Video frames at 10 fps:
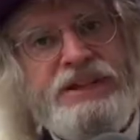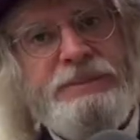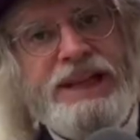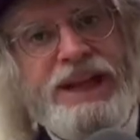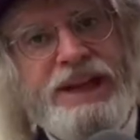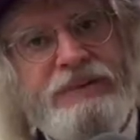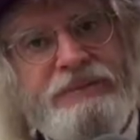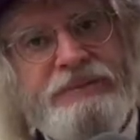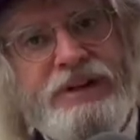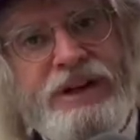begin
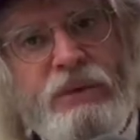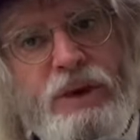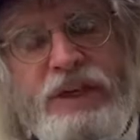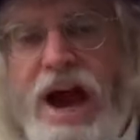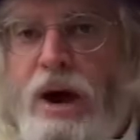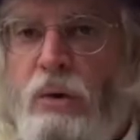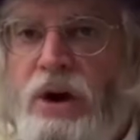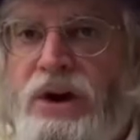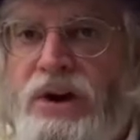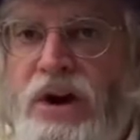with
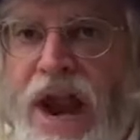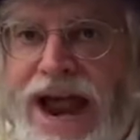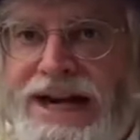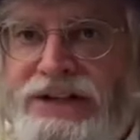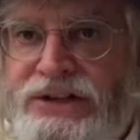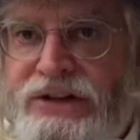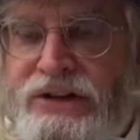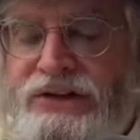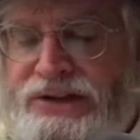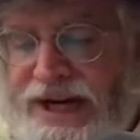our national
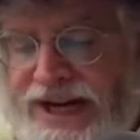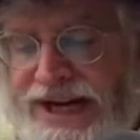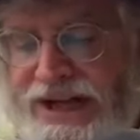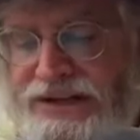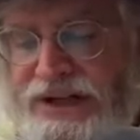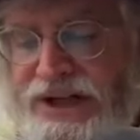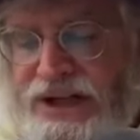days.